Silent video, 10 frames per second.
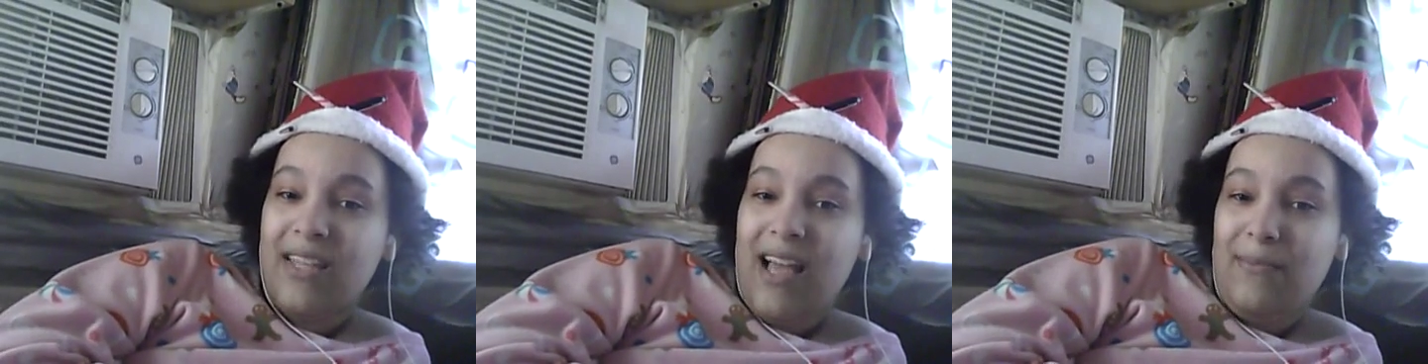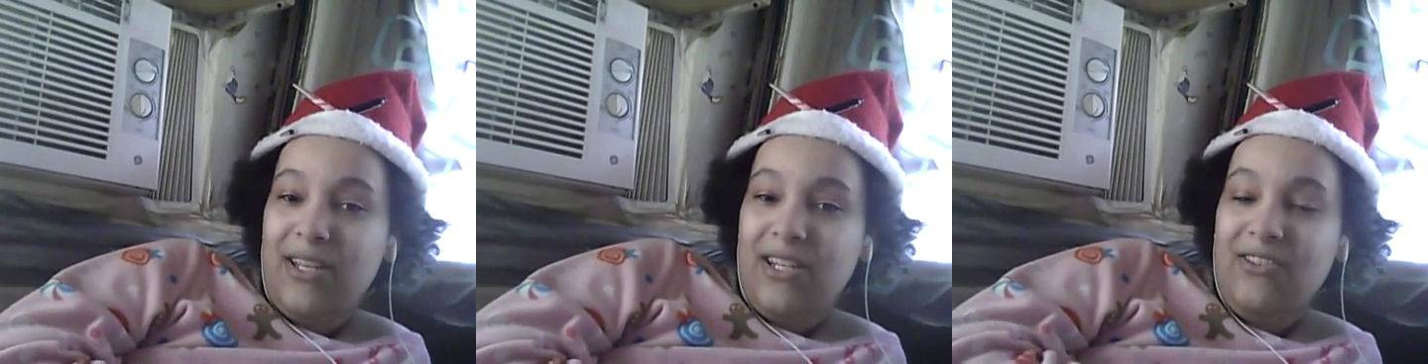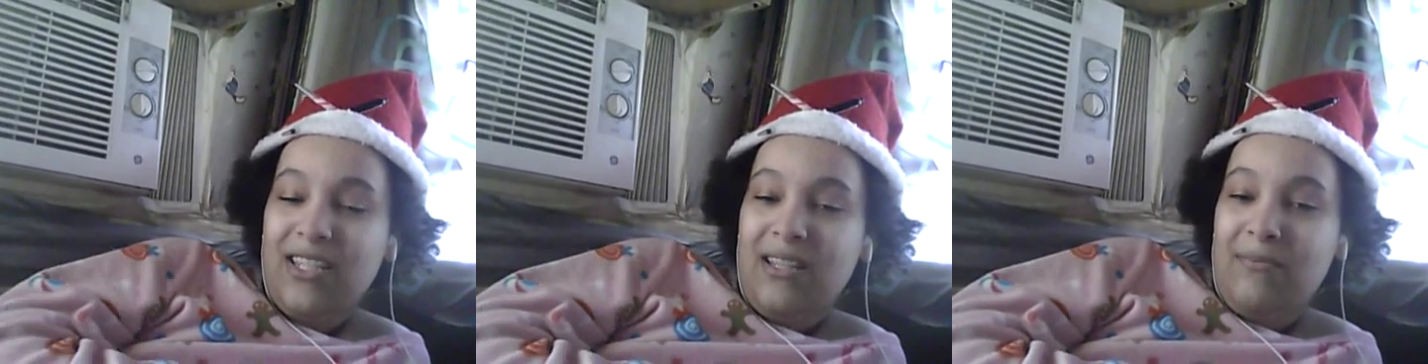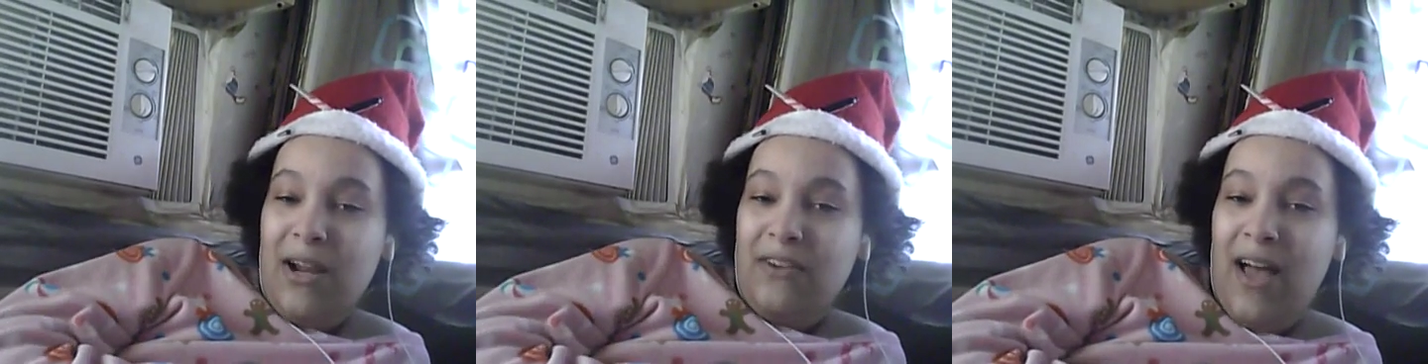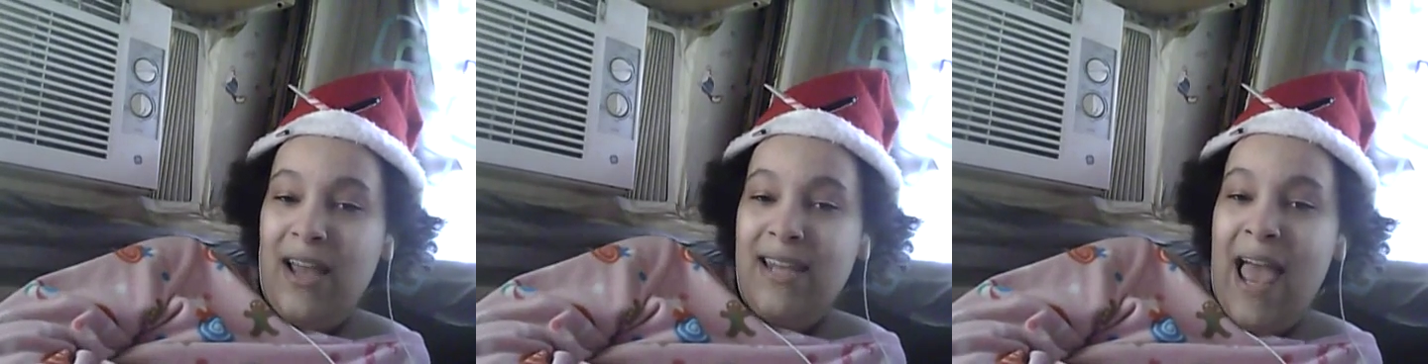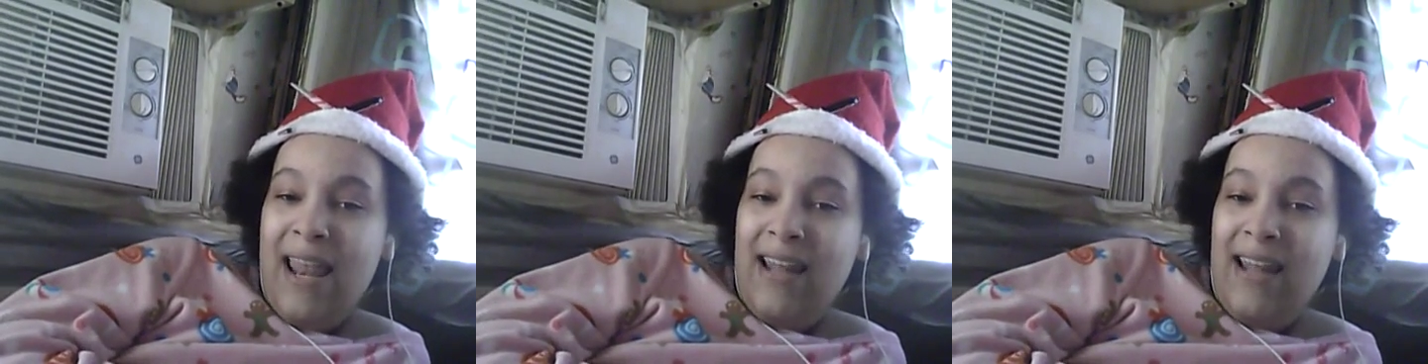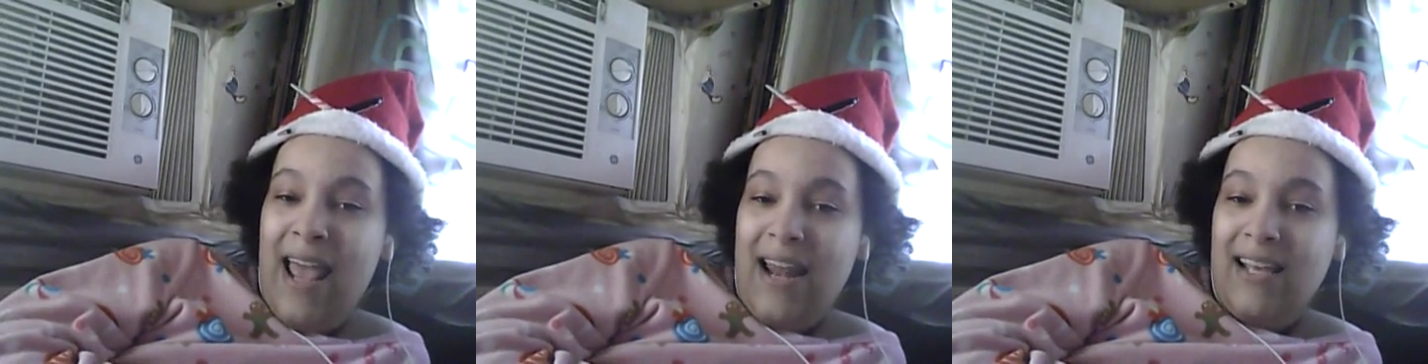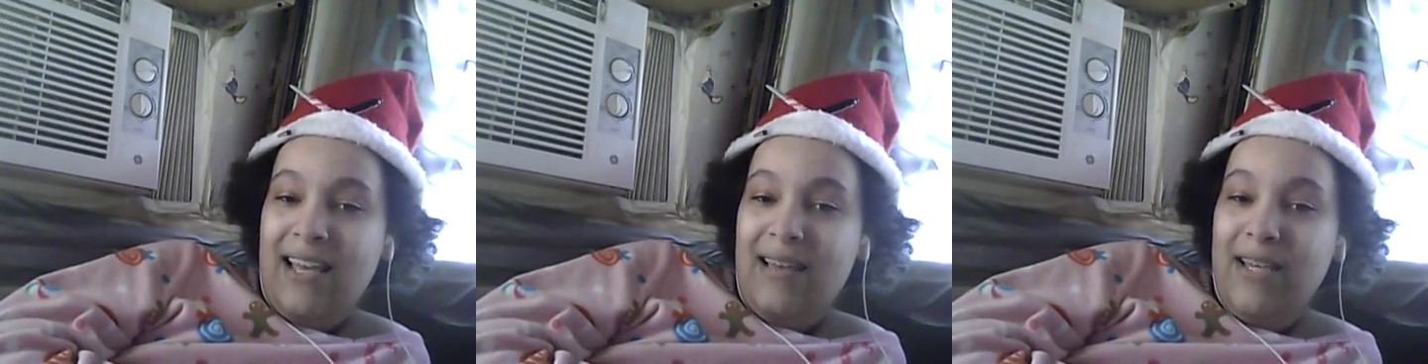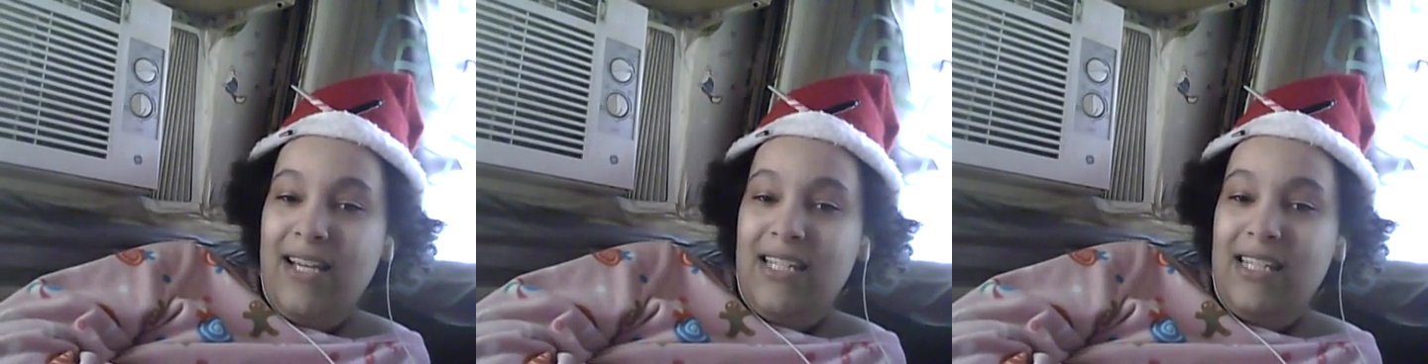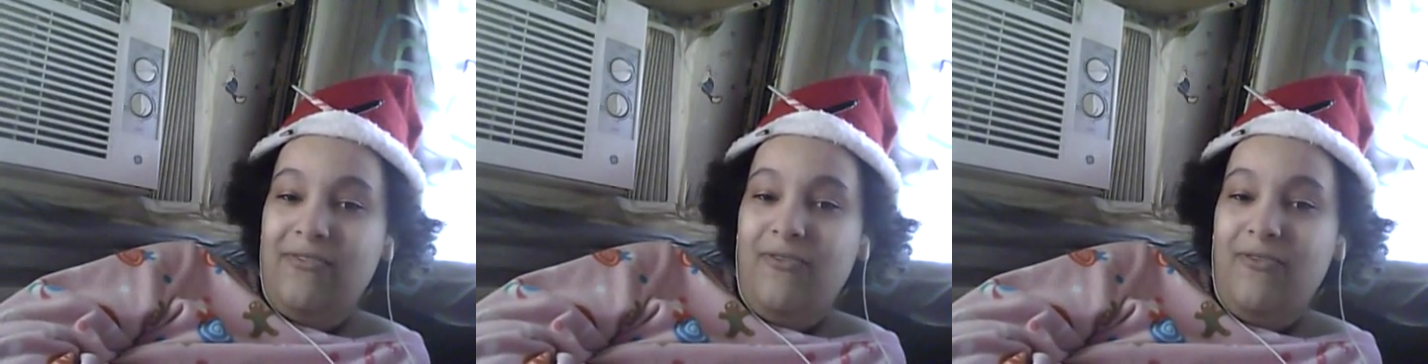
I mean, using the butterfly net on anighim is